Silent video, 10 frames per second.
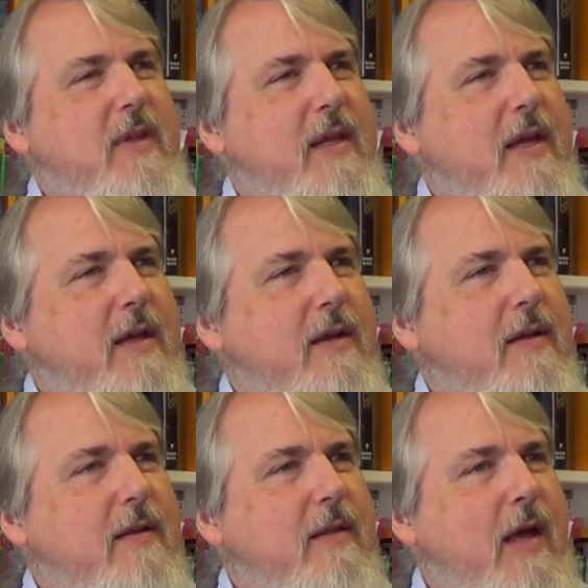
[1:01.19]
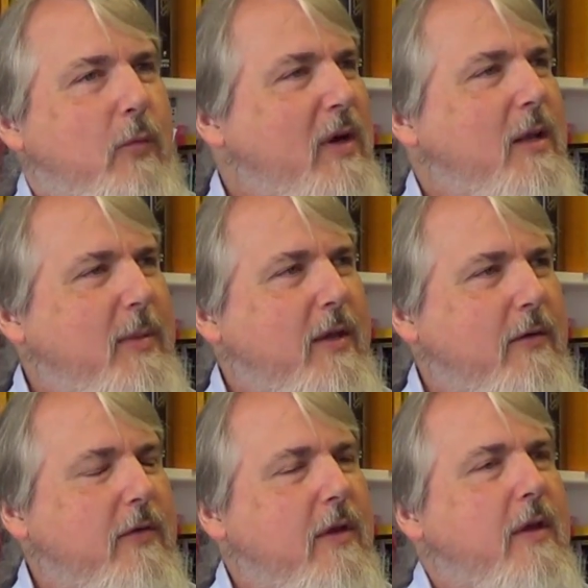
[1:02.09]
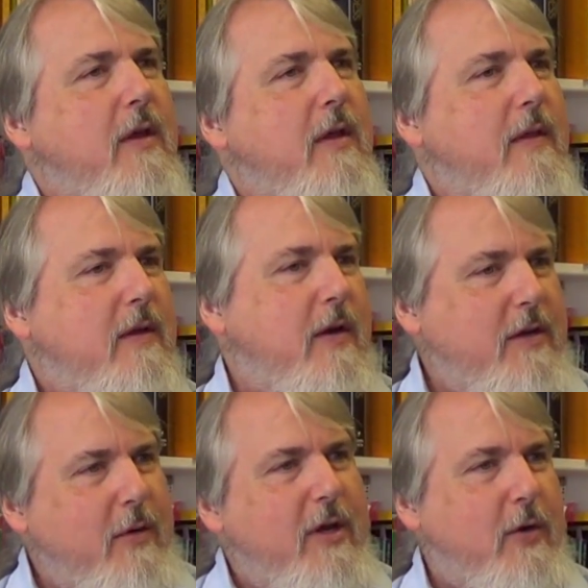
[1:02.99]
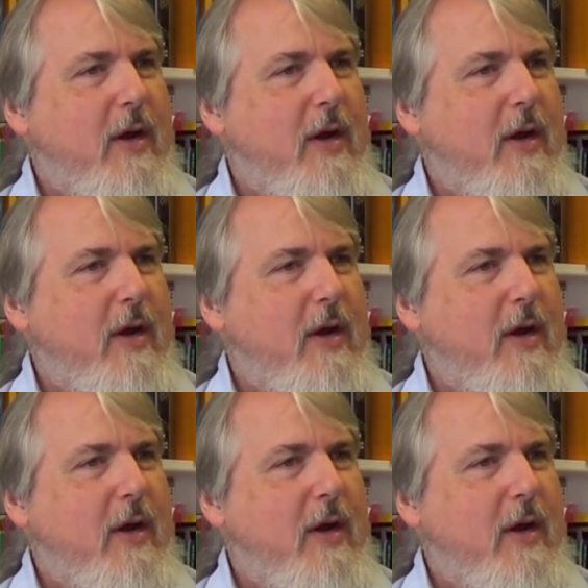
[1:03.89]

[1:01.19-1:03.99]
And that really appeals. Gardnerian